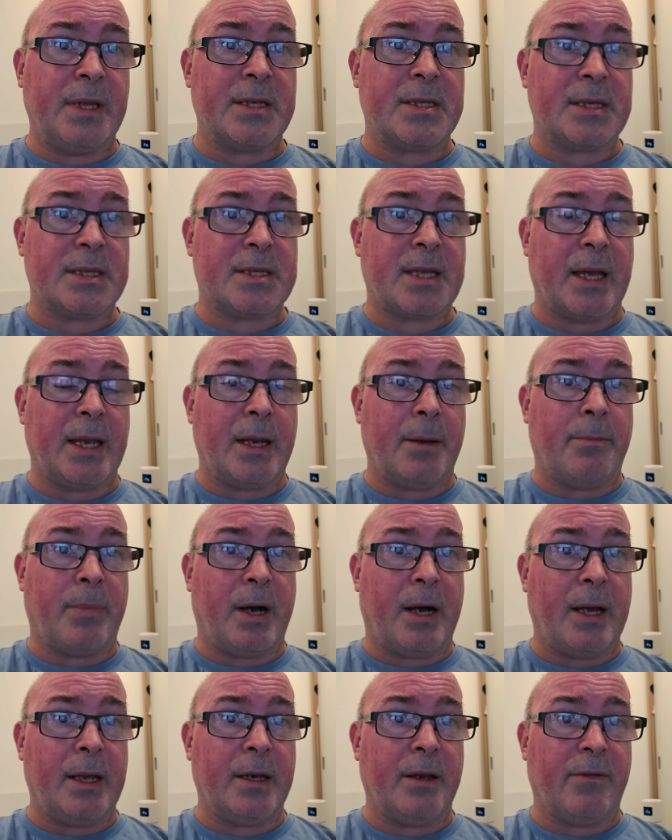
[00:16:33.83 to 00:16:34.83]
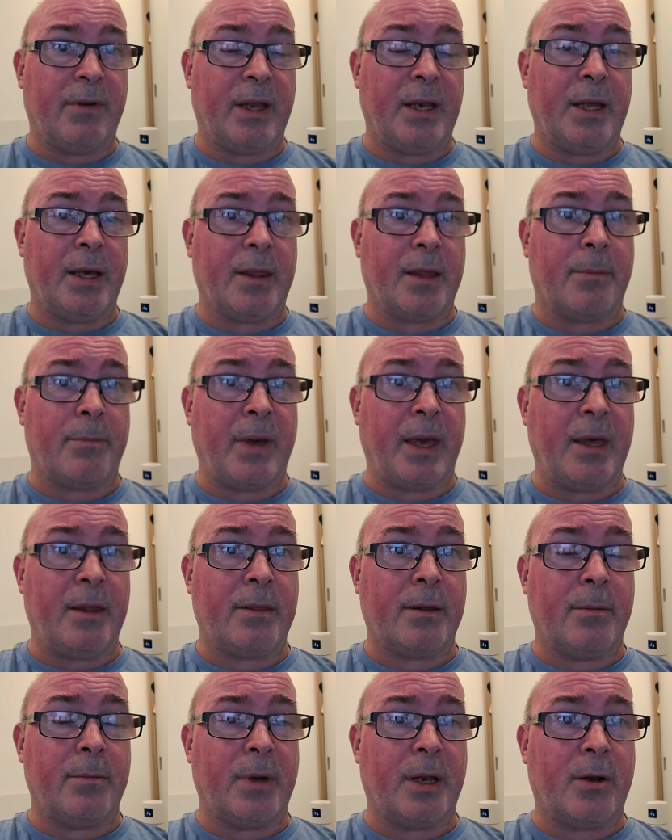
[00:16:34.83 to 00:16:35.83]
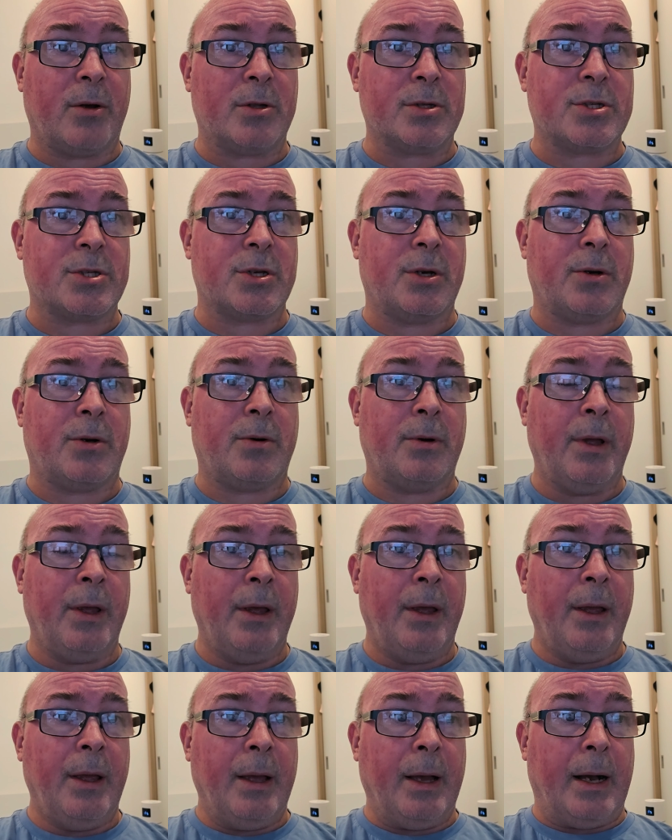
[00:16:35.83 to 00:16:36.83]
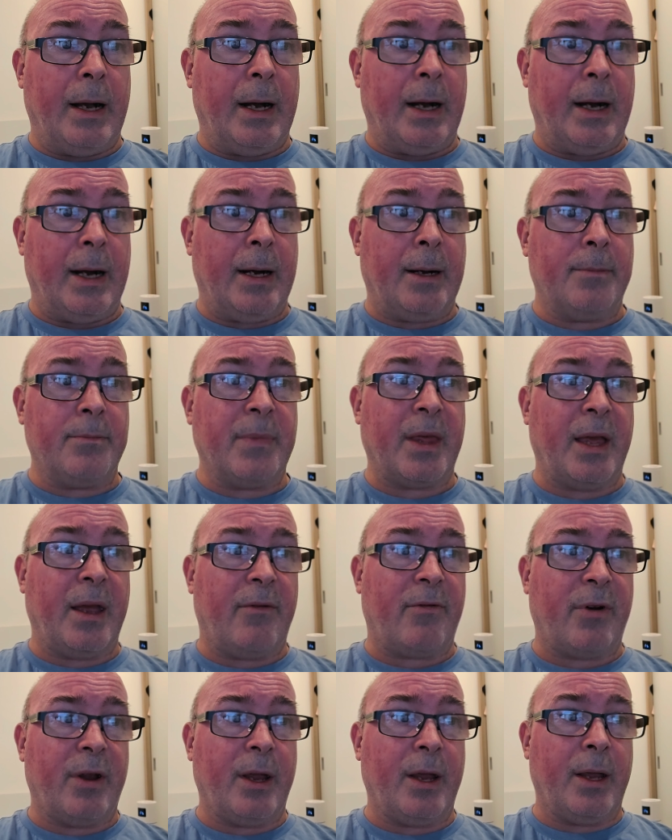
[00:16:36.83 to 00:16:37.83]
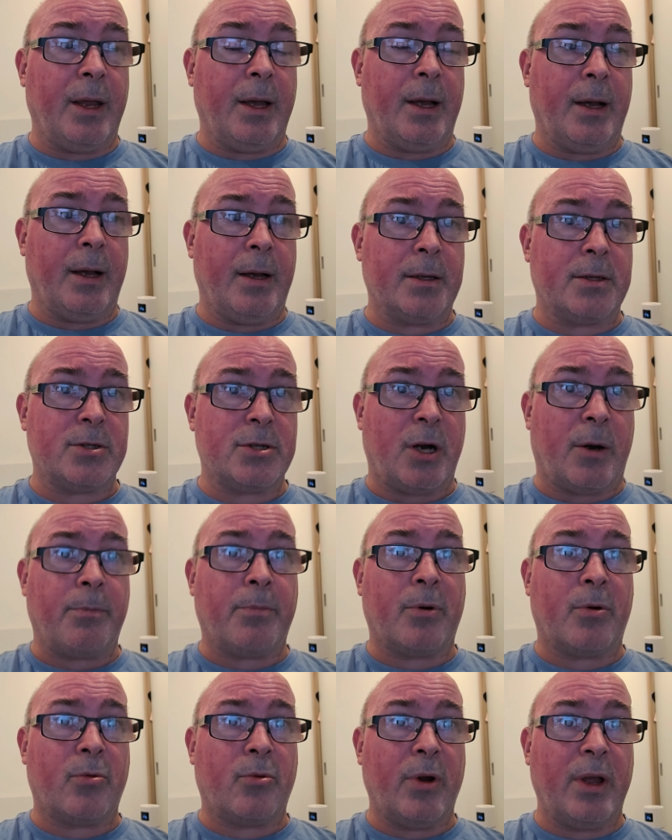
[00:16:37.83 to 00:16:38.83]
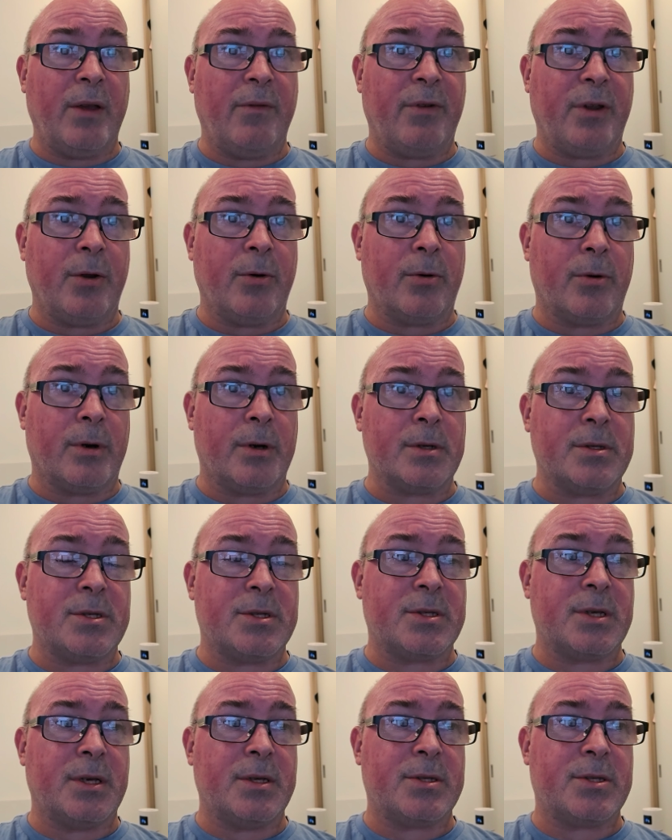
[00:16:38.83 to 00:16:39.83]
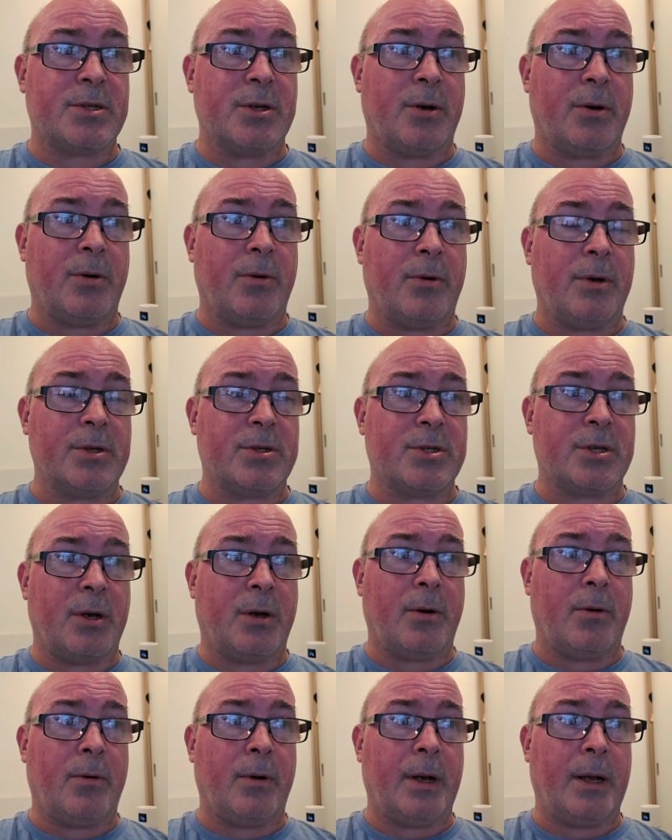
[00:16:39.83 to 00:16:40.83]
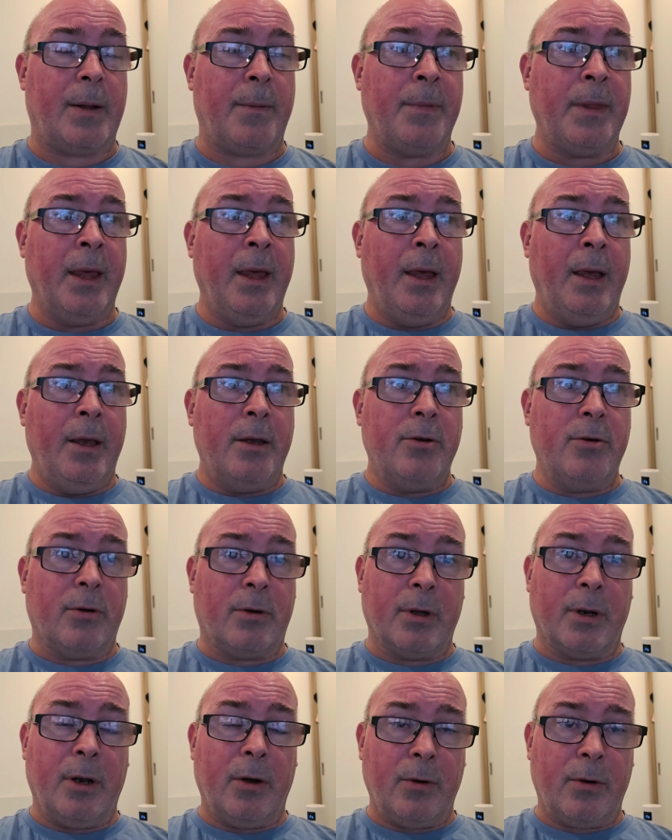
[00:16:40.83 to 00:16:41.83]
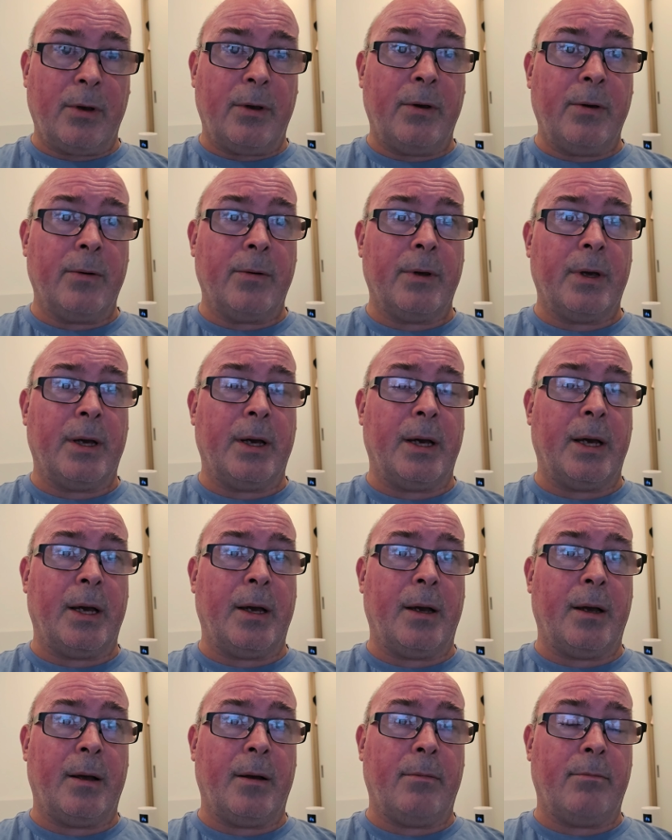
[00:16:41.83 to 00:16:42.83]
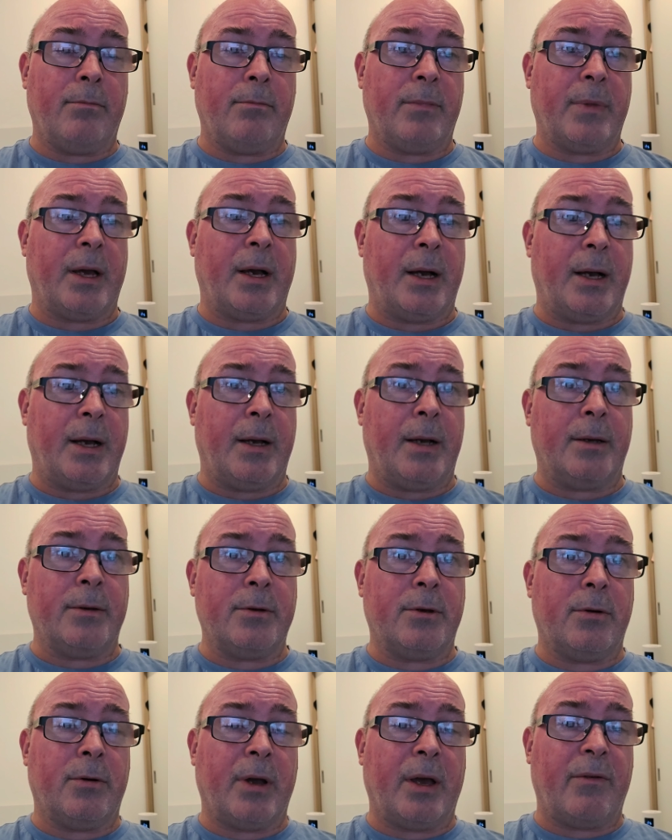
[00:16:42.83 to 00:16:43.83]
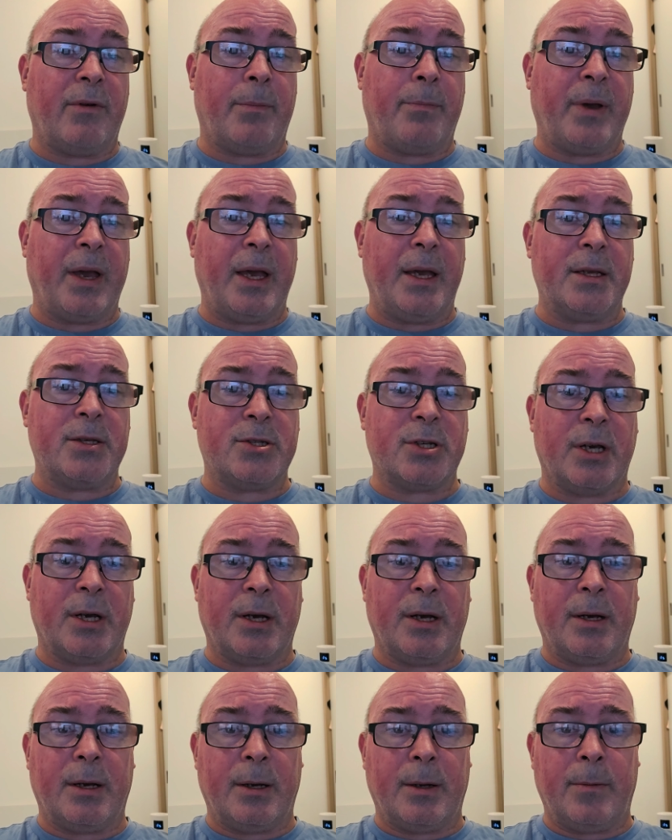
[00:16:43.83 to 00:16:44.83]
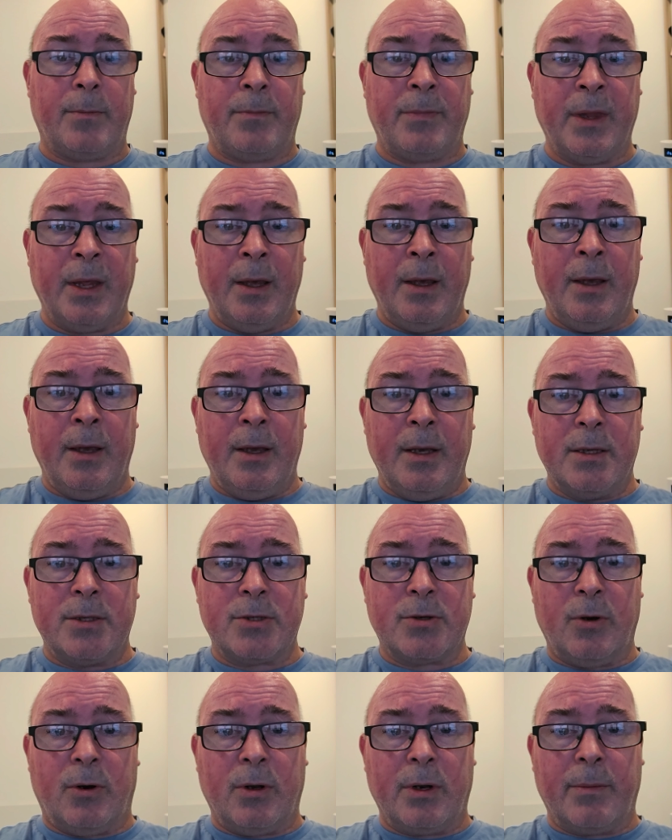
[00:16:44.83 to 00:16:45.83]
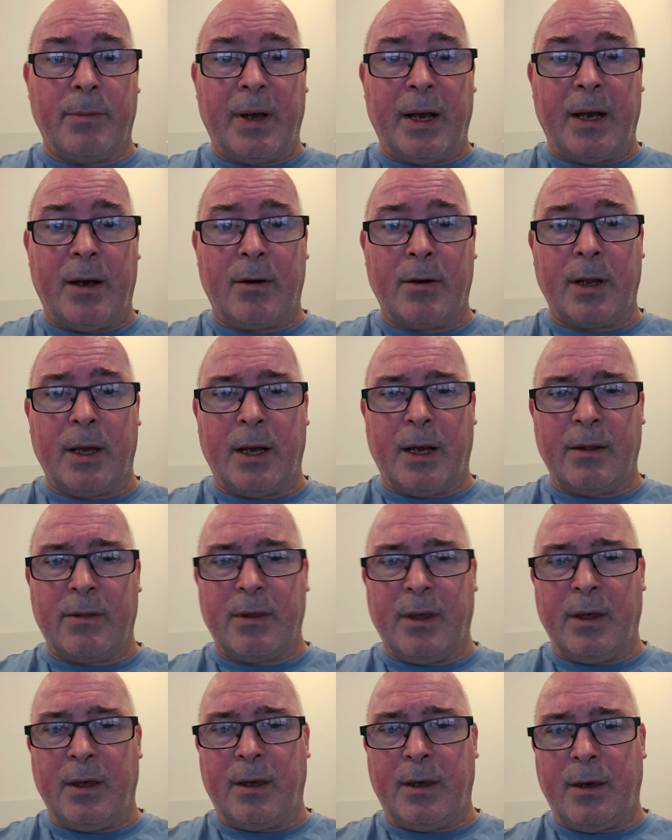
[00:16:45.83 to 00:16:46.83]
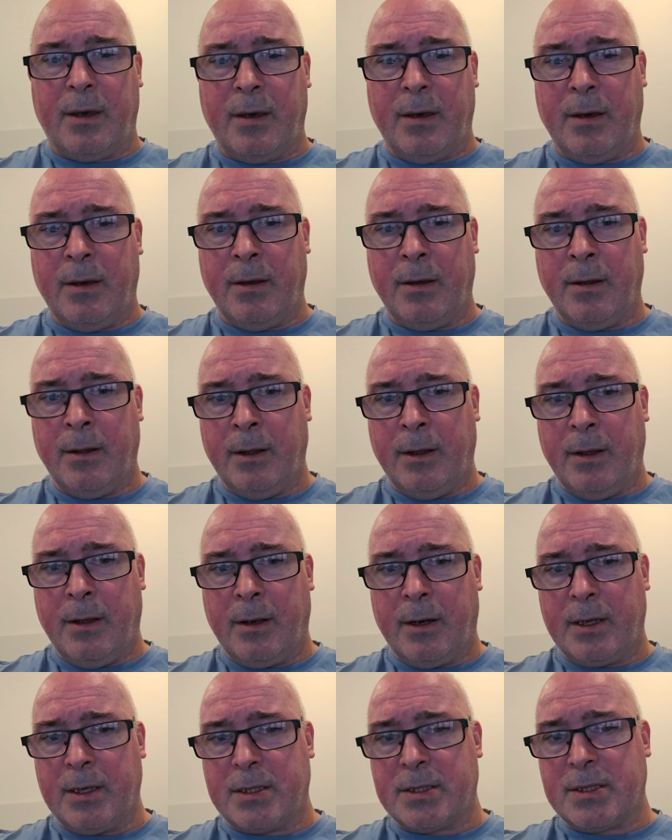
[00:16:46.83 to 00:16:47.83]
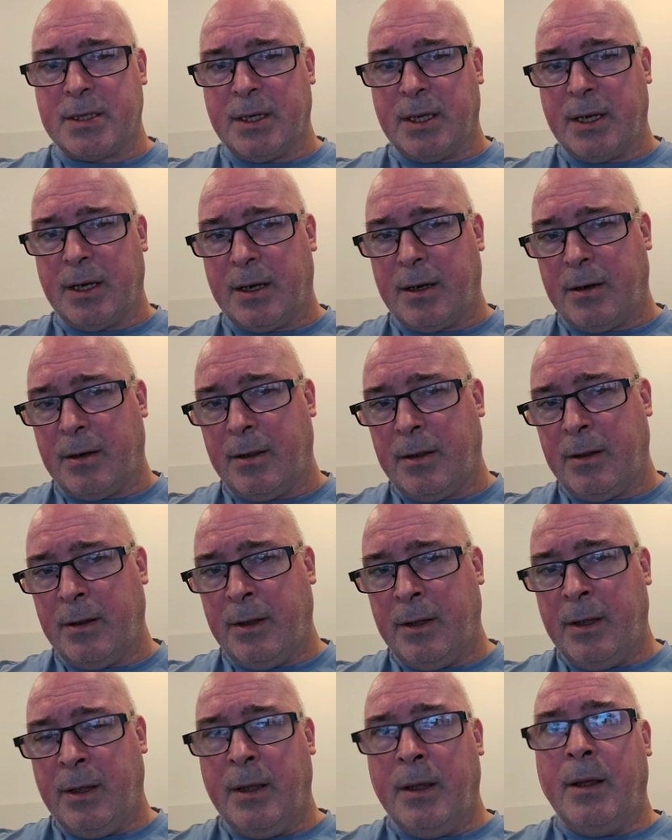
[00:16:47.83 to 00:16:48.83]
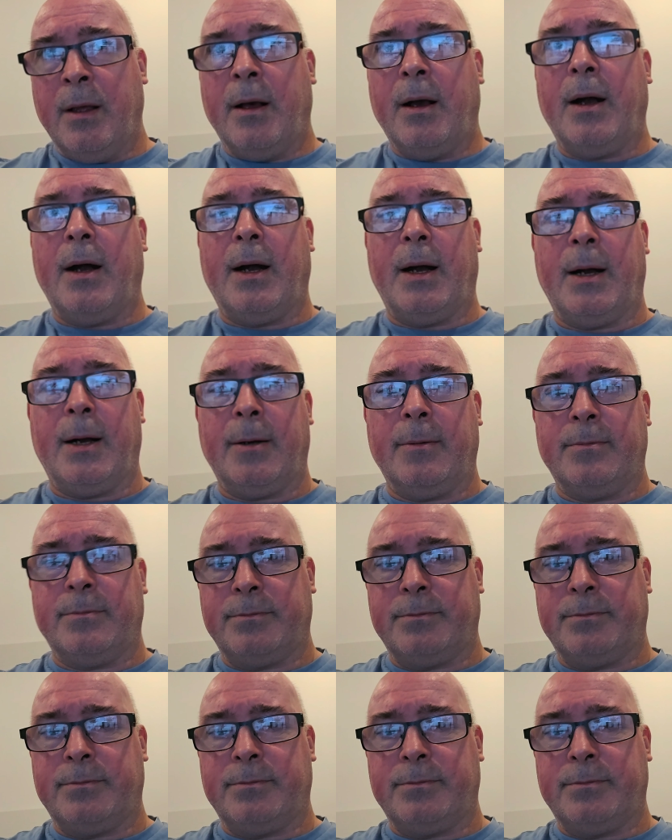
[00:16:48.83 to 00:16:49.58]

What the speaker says: stated by Nvidia that make them, and also every top reviewers. So you can look. You have a page. It's called about, I think. Let's see here. I